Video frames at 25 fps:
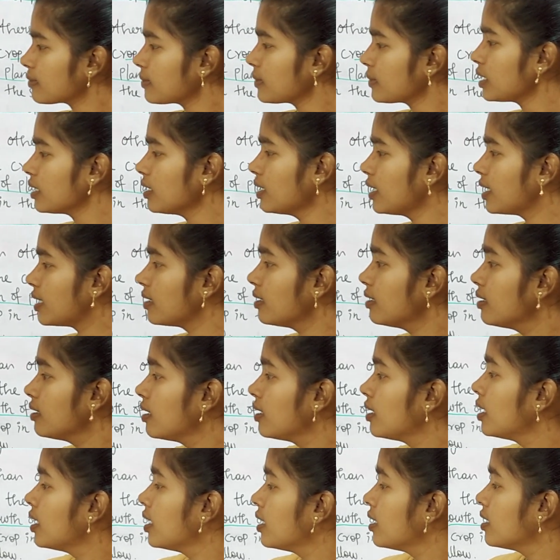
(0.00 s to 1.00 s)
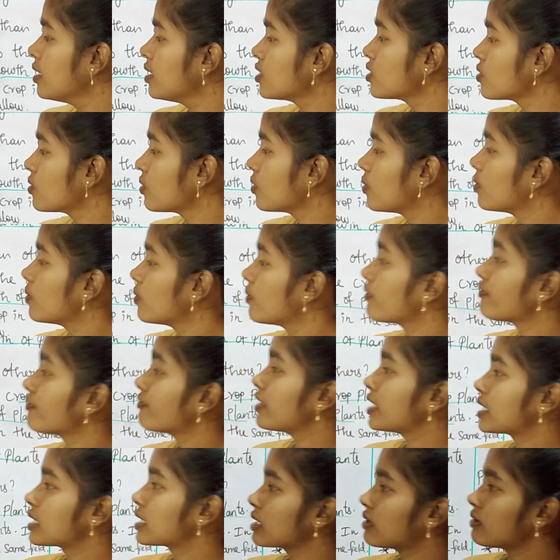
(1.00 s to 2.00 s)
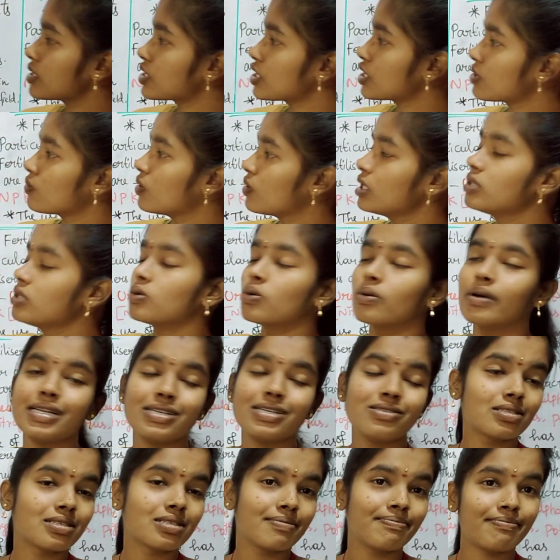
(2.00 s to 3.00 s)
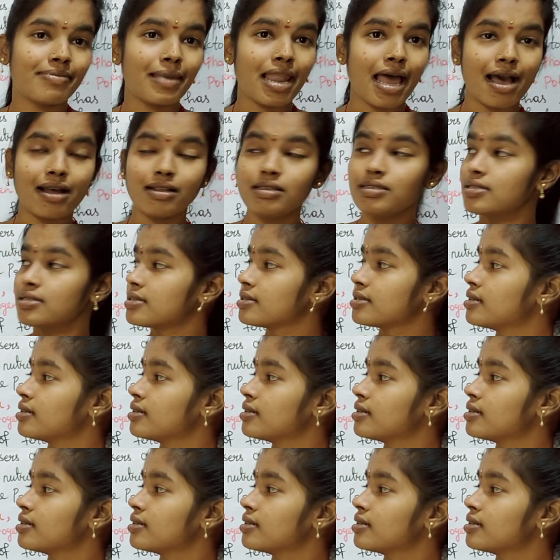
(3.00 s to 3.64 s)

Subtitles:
And so first question, what? Why do some plants